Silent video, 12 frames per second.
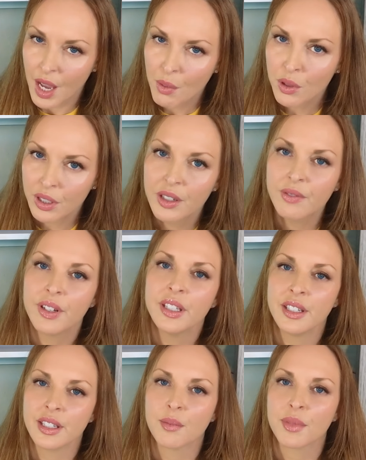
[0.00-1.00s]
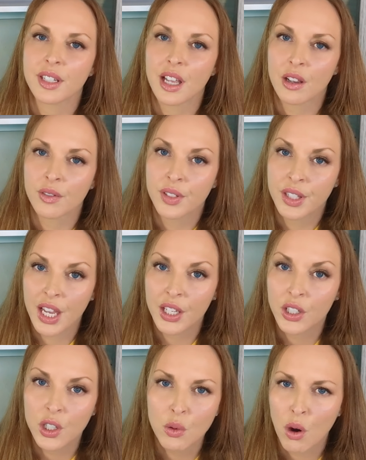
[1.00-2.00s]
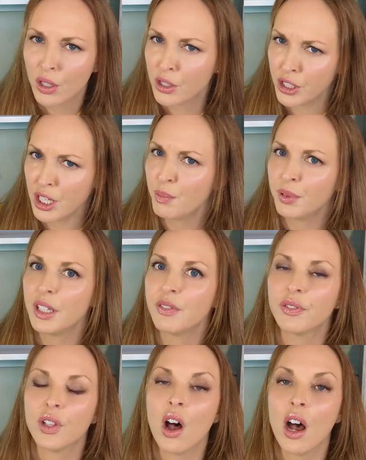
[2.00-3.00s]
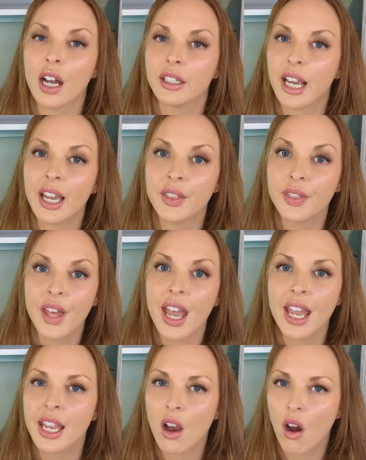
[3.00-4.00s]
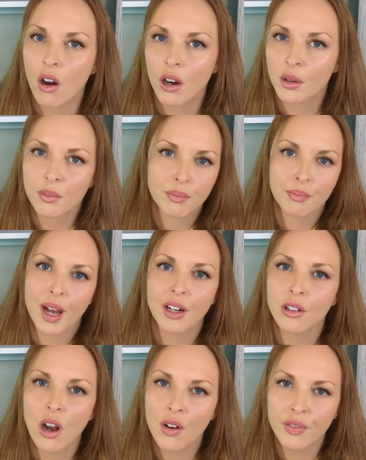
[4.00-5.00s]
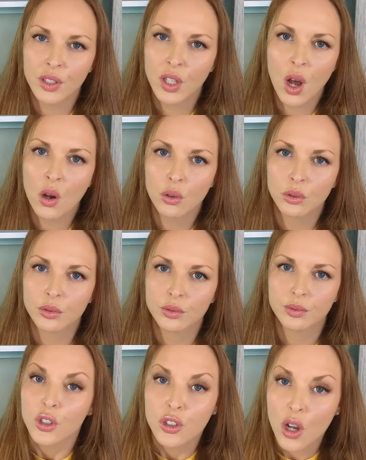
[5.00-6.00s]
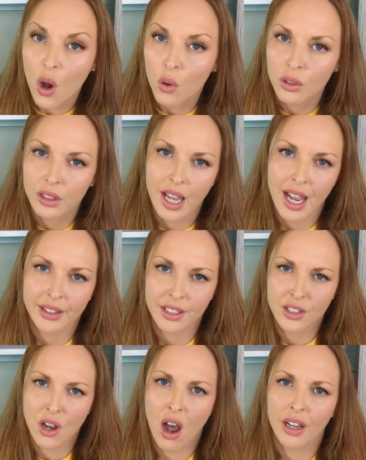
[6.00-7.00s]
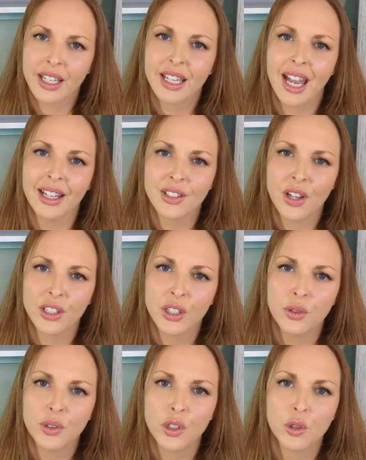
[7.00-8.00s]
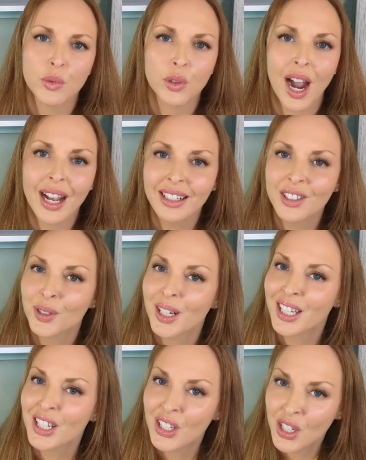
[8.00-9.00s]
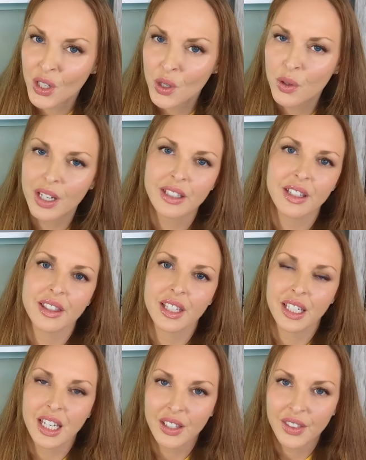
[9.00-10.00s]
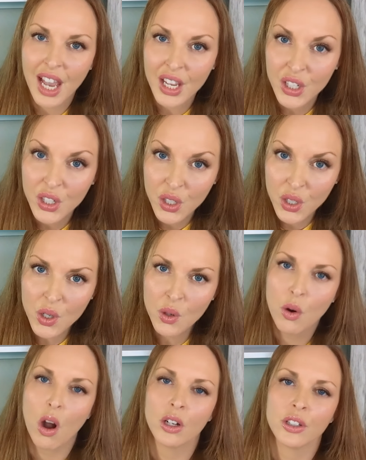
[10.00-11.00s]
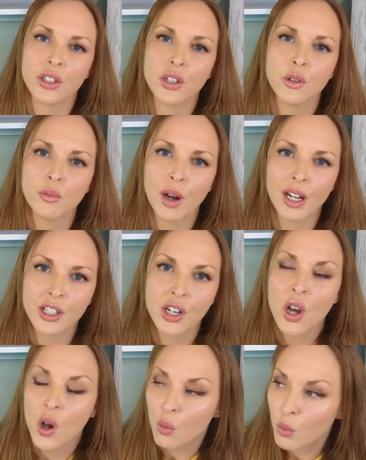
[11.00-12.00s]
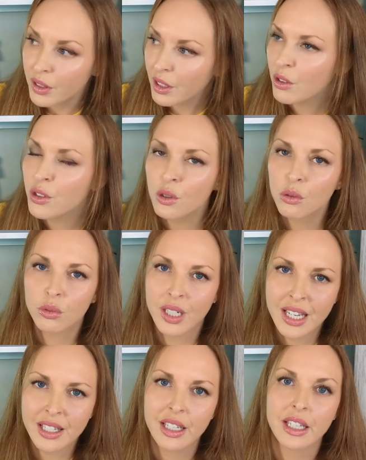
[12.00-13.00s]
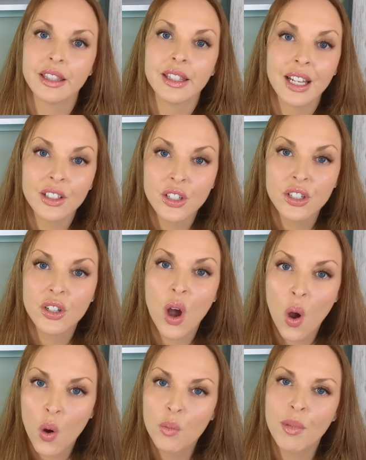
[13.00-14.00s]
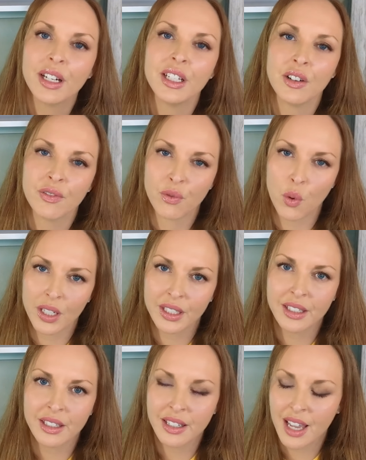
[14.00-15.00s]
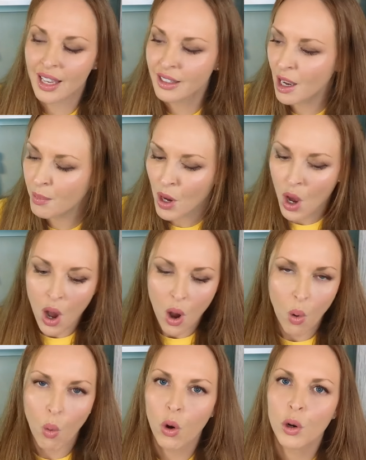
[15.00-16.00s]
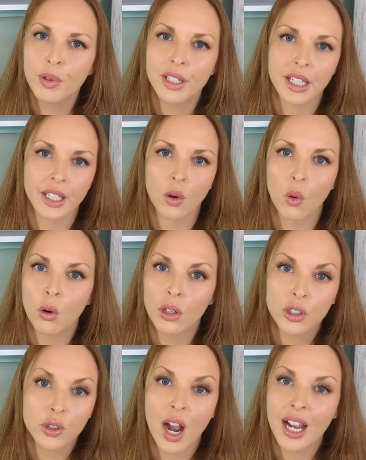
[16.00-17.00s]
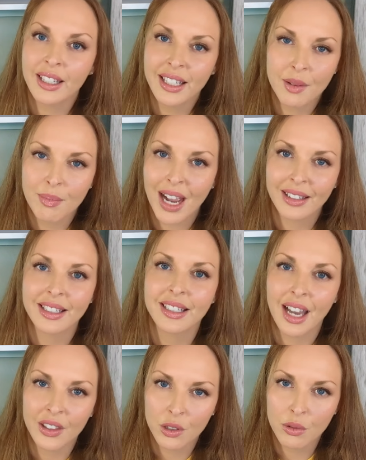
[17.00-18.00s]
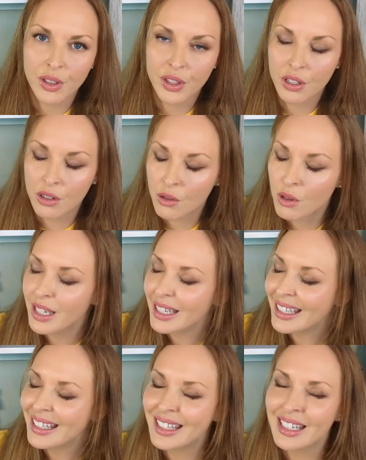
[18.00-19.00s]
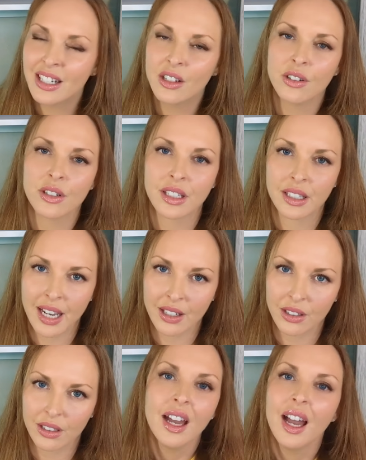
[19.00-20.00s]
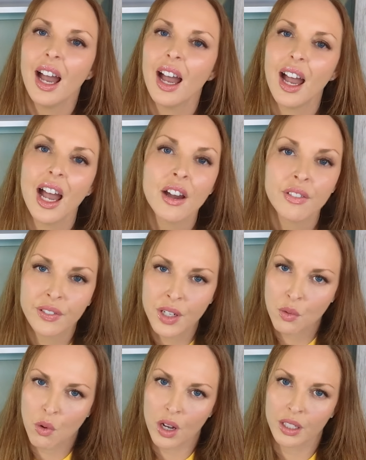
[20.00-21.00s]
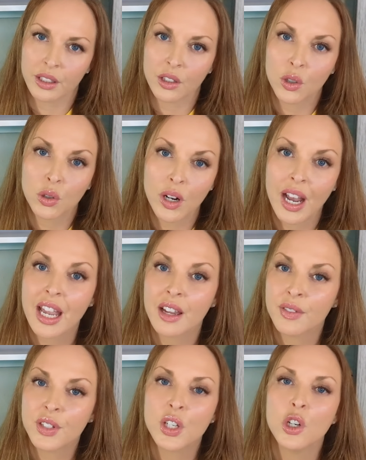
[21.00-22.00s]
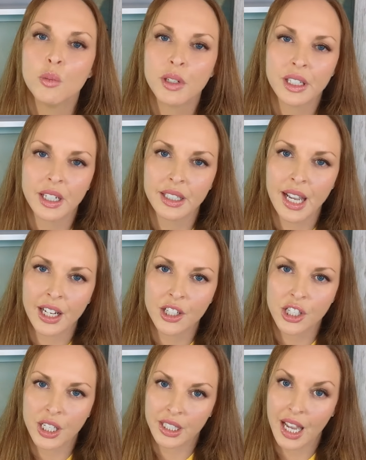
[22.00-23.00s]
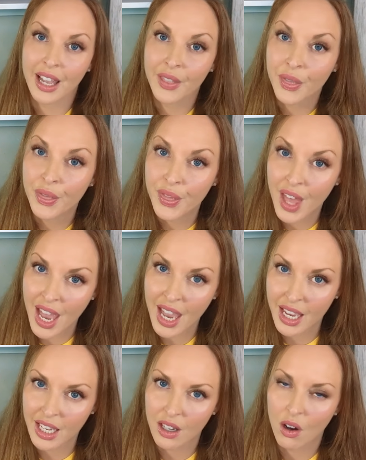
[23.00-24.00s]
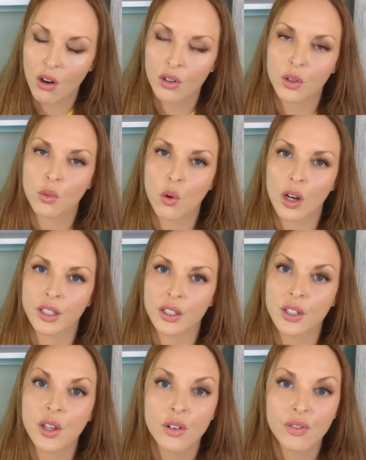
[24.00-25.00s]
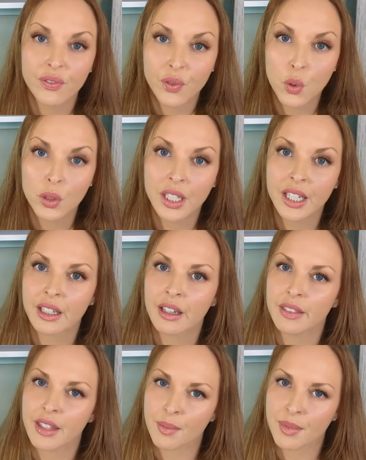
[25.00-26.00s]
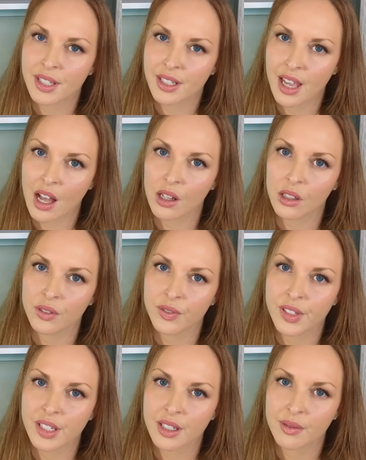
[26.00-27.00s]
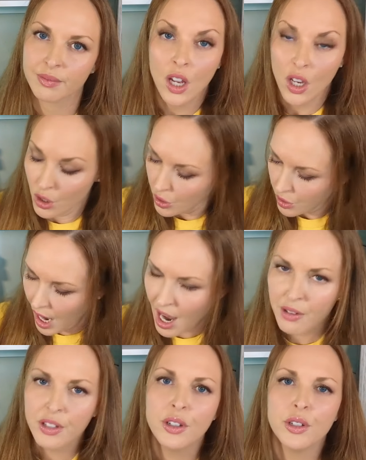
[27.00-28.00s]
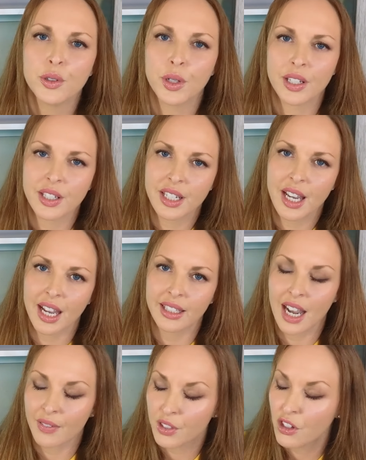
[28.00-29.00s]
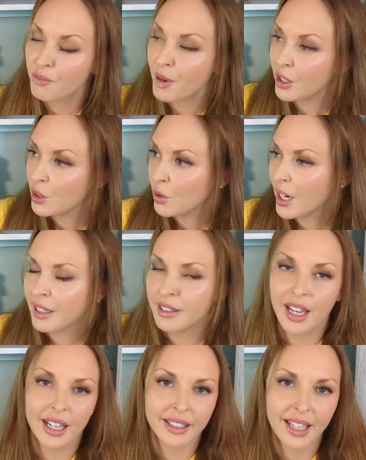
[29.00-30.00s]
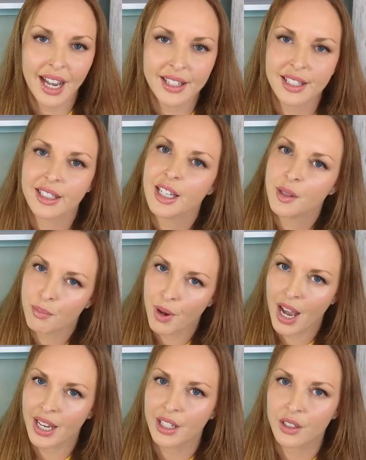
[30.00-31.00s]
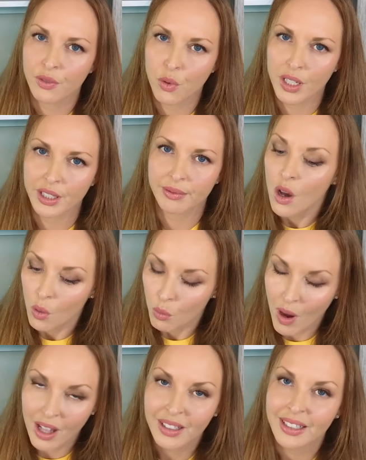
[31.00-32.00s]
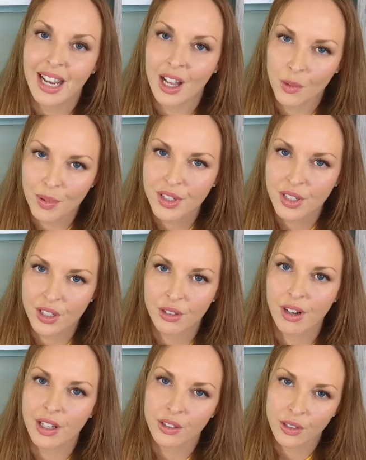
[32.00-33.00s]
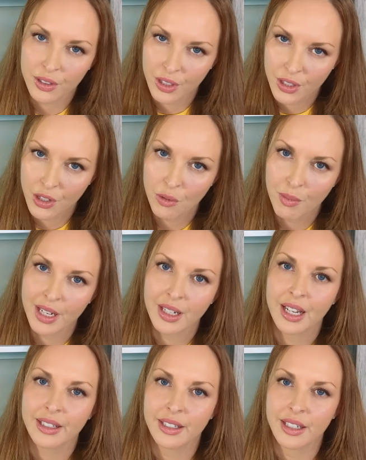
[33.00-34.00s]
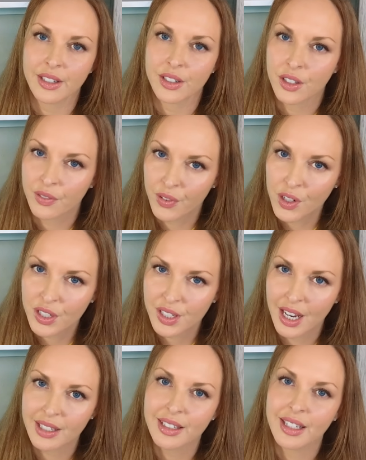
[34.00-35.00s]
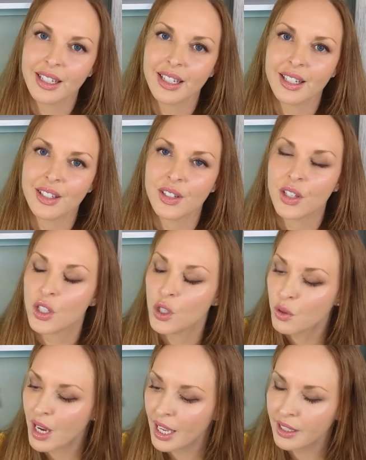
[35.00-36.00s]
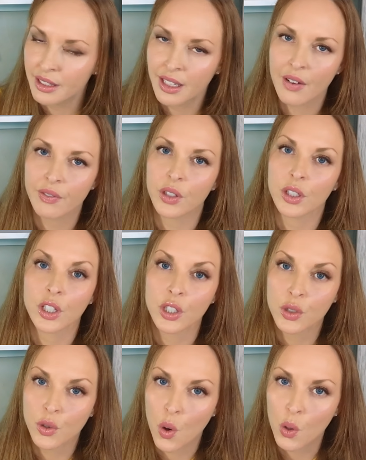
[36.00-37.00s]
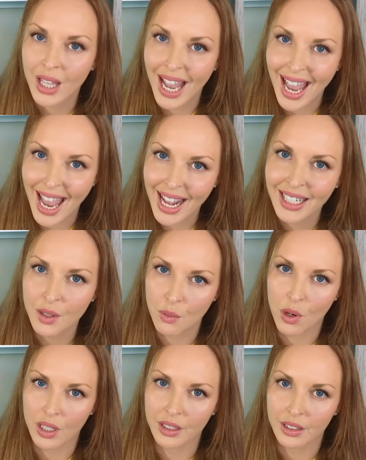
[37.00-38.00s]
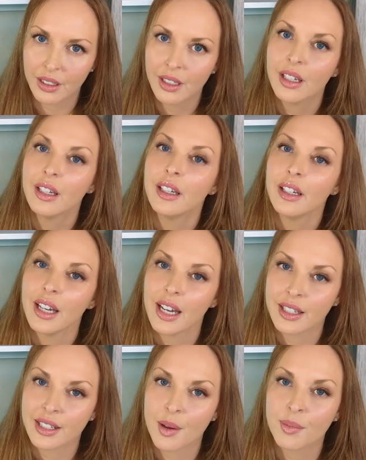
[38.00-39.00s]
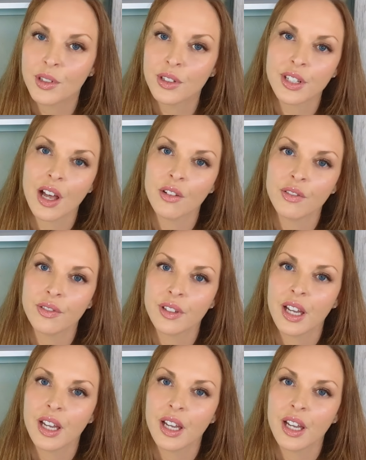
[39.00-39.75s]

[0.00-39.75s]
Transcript: they will convince themselves that you are deeply flawed and they are better off alone. Don't let the talking heads on YouTube try to trick you into thinking that you are too much when there's a reason that so many avoidants end up orbiting or trying to get back together with you years later. Everyone craves human connection, and they are the ones fooling themselves. So how do you trust again after you've been tricked and gaslit by an avoidant? Well, it helps to surrender to two main ideas. The first idea is you can never control anyone except yourself.